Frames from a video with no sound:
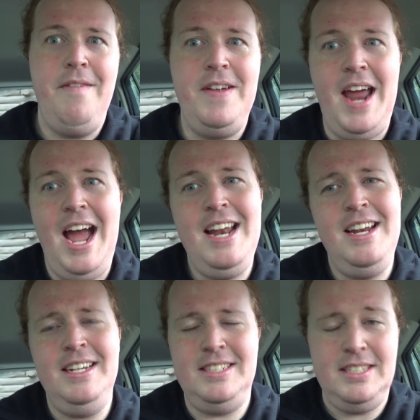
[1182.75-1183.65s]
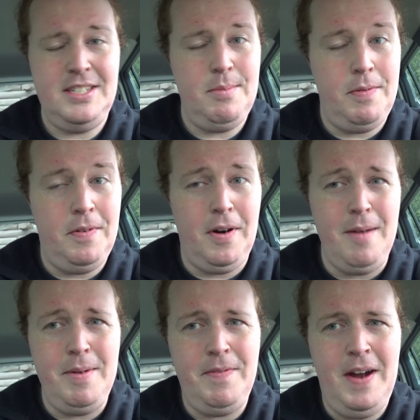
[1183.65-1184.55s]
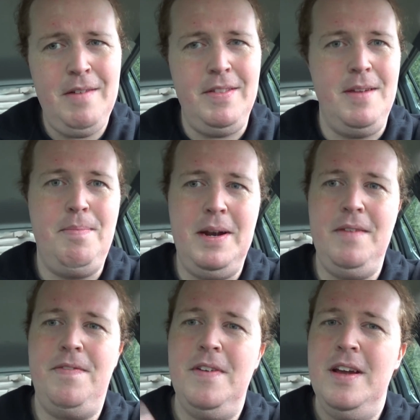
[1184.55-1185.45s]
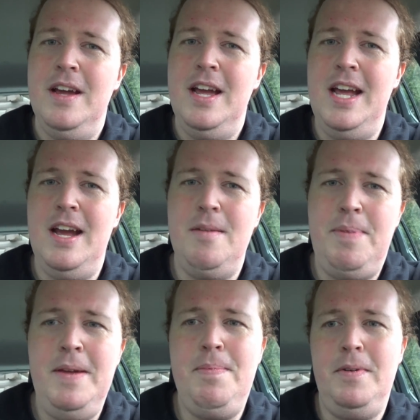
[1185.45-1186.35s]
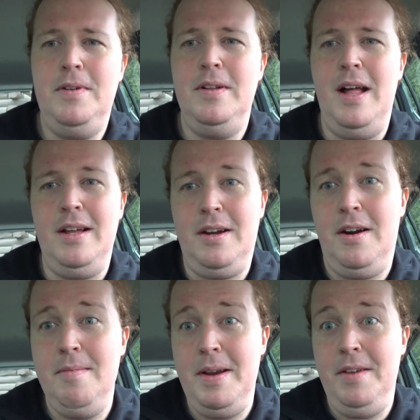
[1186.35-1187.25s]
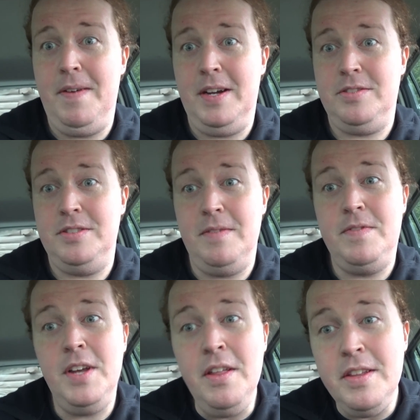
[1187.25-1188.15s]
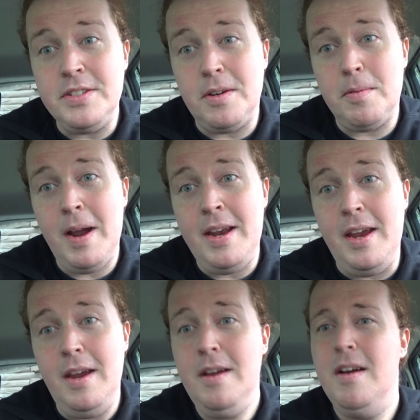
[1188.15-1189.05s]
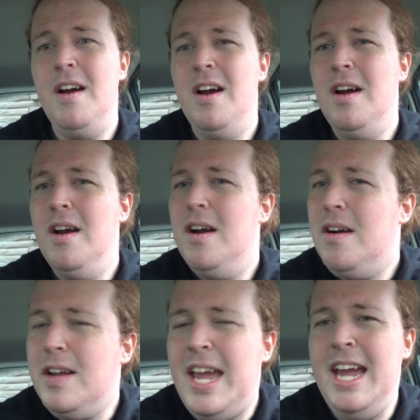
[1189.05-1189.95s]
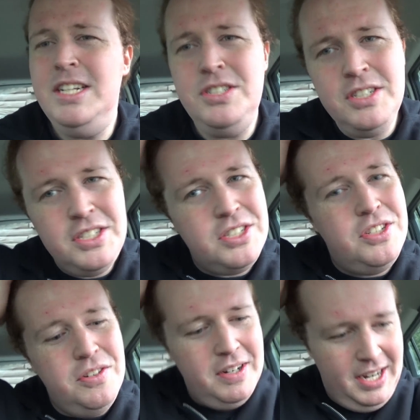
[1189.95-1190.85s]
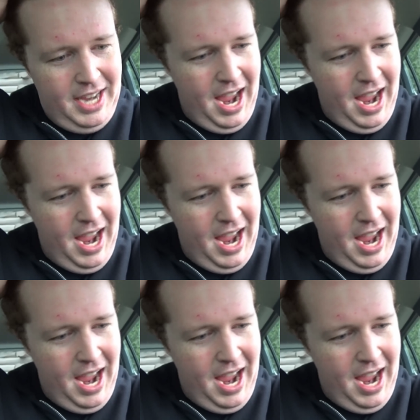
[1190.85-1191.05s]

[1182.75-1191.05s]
if it hadn't existed before, I'd be fine with it. But if people and car manufacturers have done this already, can't you just do it